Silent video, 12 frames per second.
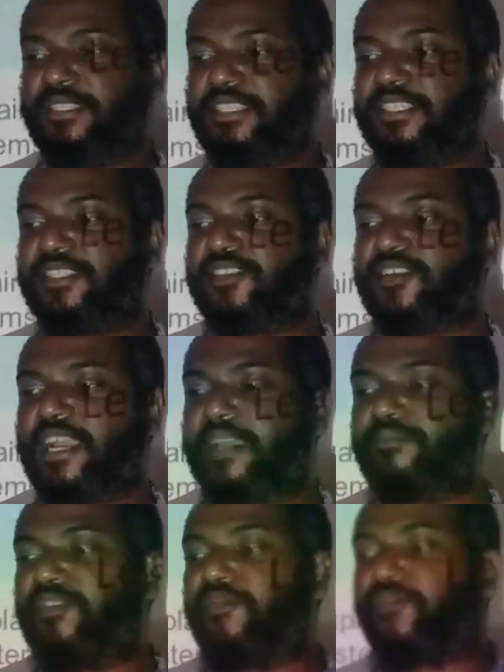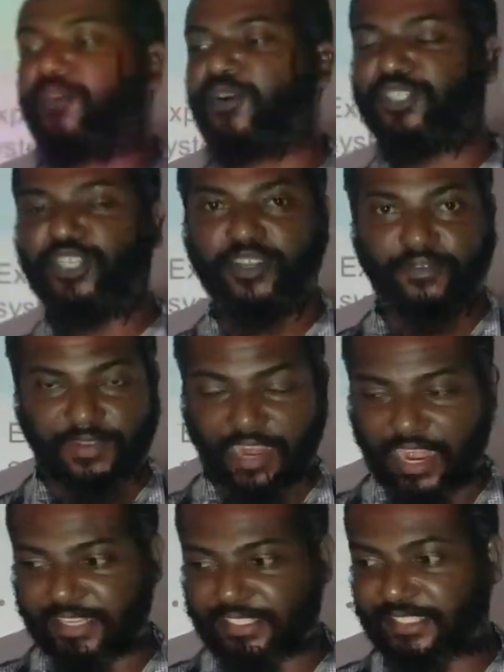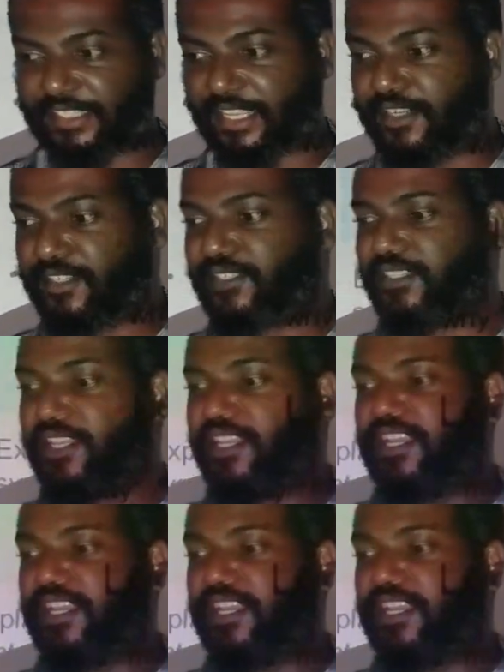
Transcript: Describe the function of guard cells.